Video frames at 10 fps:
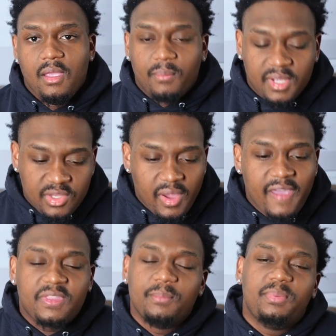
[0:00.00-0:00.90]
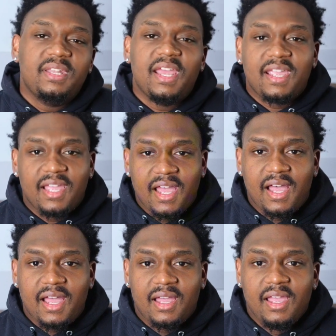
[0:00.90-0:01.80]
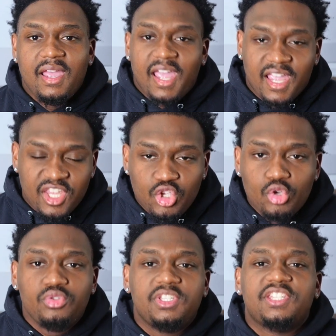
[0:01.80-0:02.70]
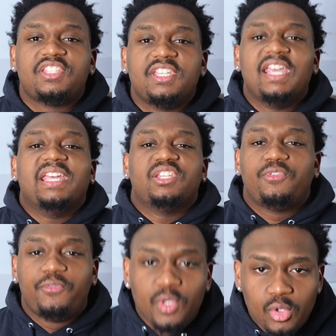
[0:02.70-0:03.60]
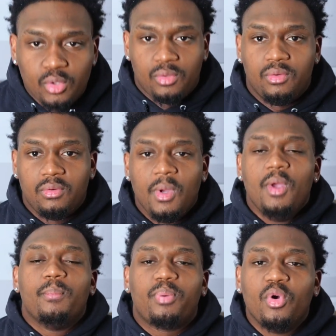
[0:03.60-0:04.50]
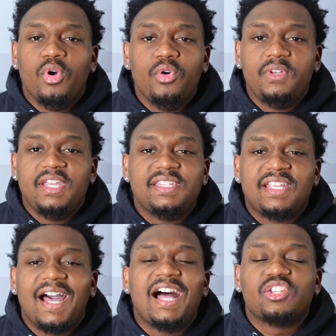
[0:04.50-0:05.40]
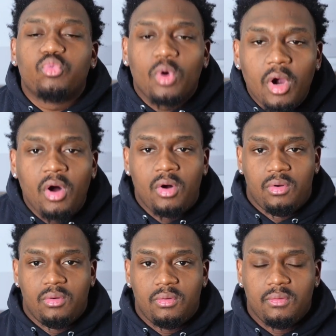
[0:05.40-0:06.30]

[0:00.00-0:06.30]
But you have to be that guy and use this shit as fuel. Prove these guys wrong.